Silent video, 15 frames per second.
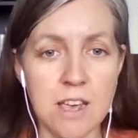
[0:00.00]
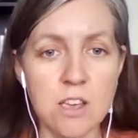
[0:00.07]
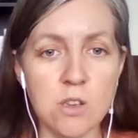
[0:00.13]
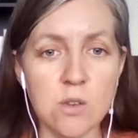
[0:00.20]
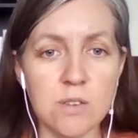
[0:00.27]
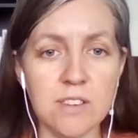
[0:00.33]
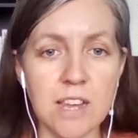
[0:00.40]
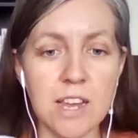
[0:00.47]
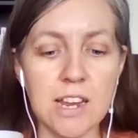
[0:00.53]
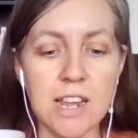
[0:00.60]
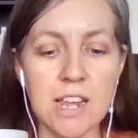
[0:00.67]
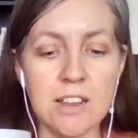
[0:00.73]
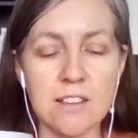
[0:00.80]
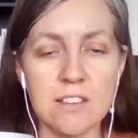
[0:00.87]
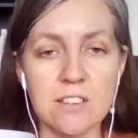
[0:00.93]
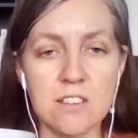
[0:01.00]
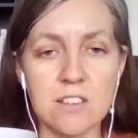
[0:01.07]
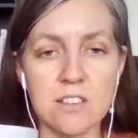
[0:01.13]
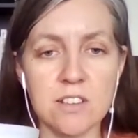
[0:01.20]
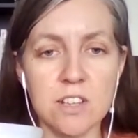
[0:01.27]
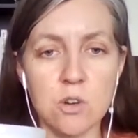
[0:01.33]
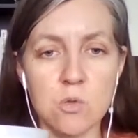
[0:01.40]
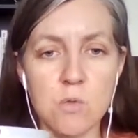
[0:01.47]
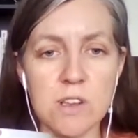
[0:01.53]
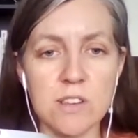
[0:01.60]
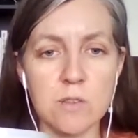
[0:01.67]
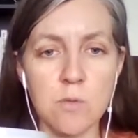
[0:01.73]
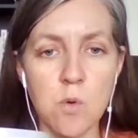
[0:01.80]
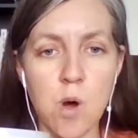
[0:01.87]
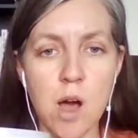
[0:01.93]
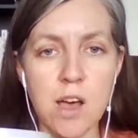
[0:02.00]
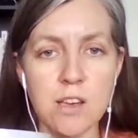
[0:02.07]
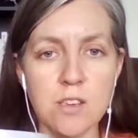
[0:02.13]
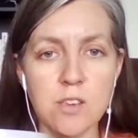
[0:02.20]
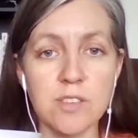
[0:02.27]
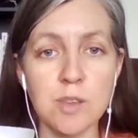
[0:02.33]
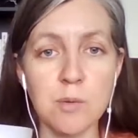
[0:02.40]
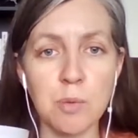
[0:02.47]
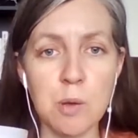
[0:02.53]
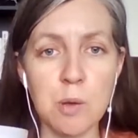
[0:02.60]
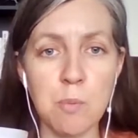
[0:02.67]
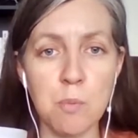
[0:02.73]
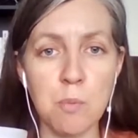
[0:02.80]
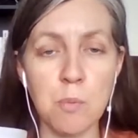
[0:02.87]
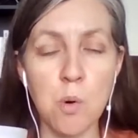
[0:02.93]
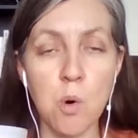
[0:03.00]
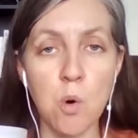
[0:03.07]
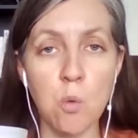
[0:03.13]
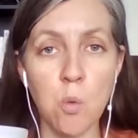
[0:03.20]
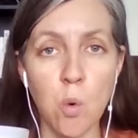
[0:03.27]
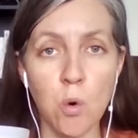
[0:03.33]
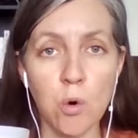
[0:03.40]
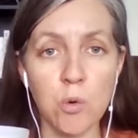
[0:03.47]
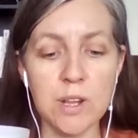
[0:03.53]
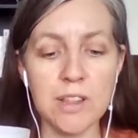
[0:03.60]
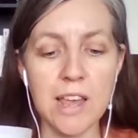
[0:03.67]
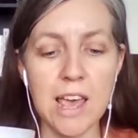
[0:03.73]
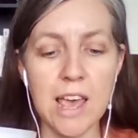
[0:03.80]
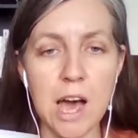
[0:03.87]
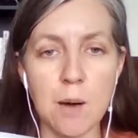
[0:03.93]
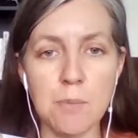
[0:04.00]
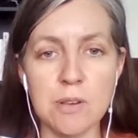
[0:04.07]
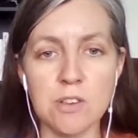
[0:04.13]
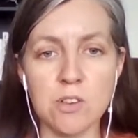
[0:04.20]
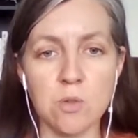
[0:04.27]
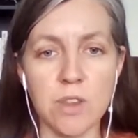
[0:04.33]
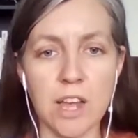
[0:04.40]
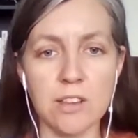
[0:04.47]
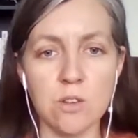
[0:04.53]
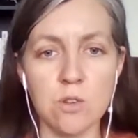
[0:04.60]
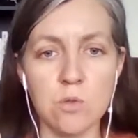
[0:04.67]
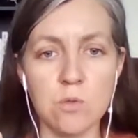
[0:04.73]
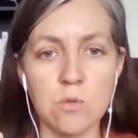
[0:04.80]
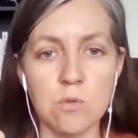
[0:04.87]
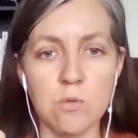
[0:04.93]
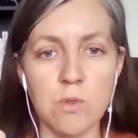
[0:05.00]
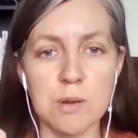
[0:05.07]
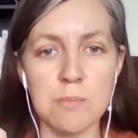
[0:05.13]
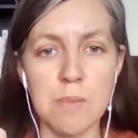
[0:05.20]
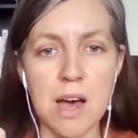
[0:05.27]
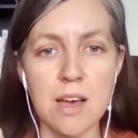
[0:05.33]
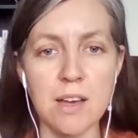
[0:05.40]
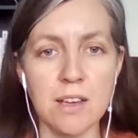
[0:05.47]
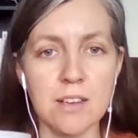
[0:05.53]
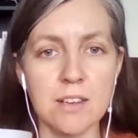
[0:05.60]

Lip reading: You'll see in here, this is just a little reservoir. You simply pour water in there up until that little red mark.